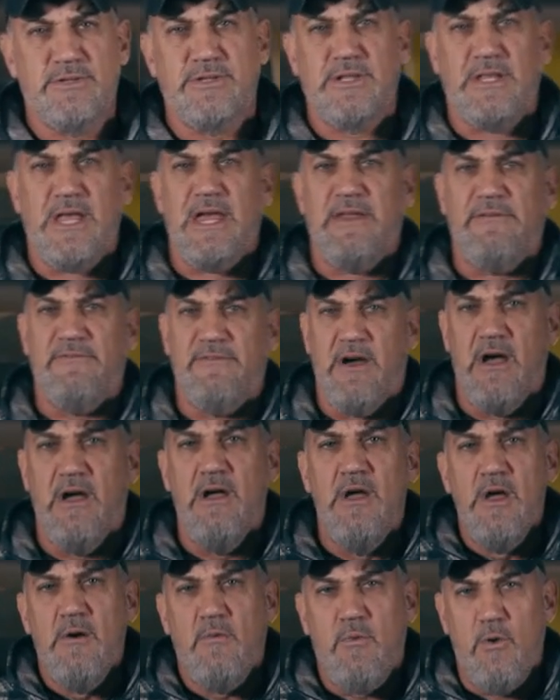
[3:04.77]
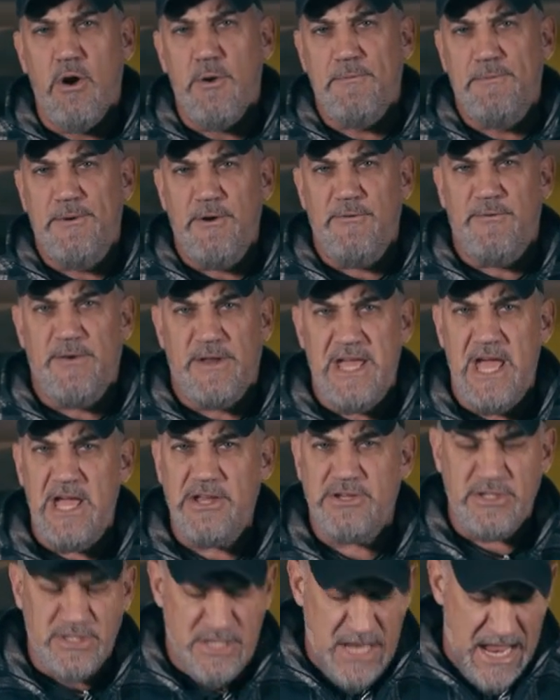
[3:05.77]
used a lot of uh, water
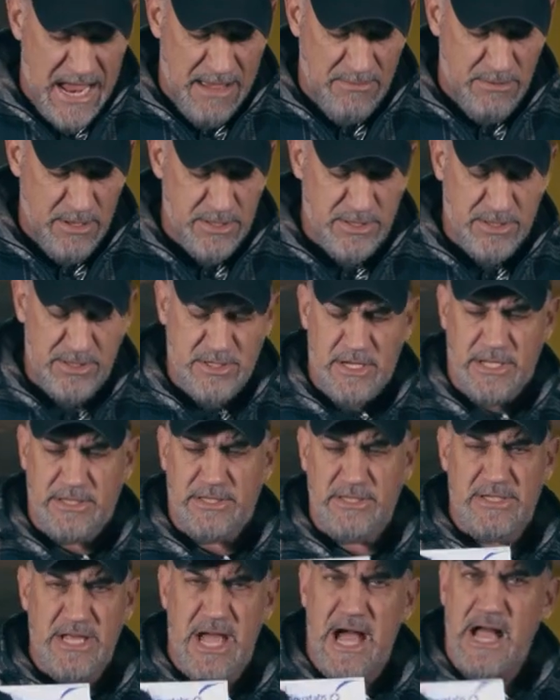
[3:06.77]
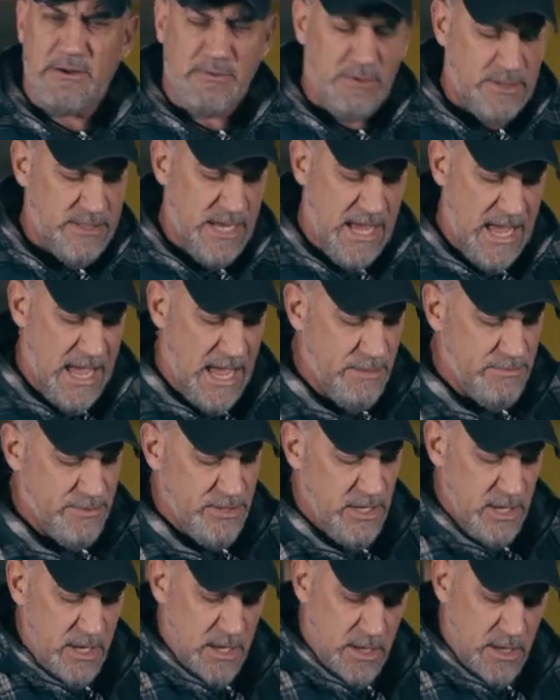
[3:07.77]
purification tablets. You got these Aquatabs.